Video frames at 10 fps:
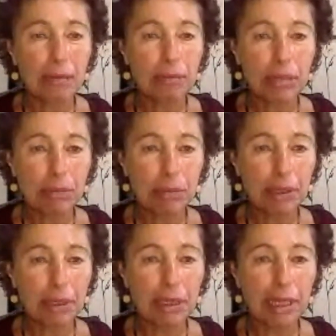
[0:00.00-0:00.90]

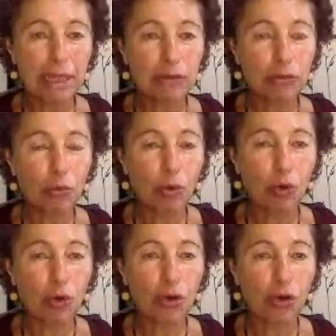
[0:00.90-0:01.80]
people at
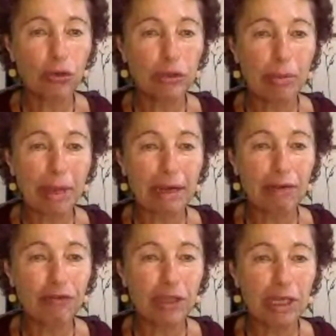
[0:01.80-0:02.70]
war on the
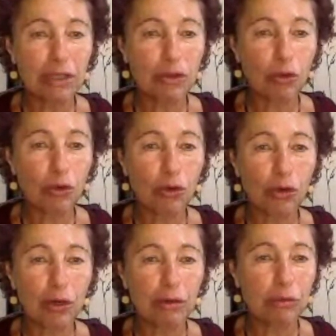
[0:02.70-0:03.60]
battlefield
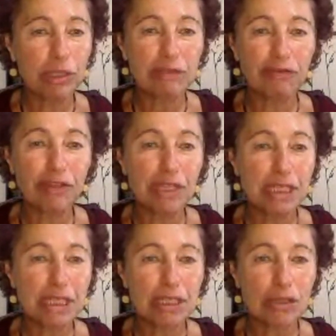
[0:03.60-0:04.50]
or with
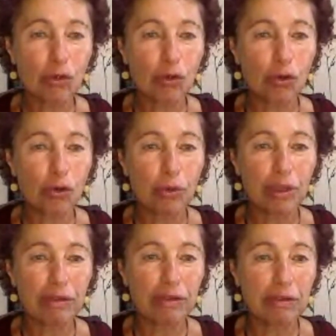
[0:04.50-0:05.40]
fists or
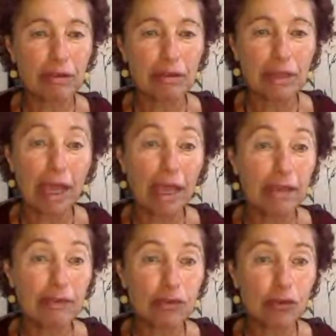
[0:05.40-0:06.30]
with
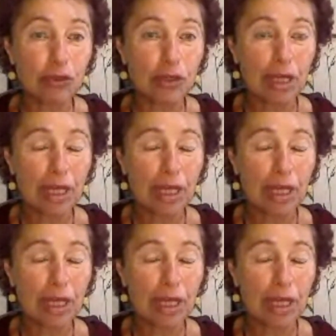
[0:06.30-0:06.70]
knives or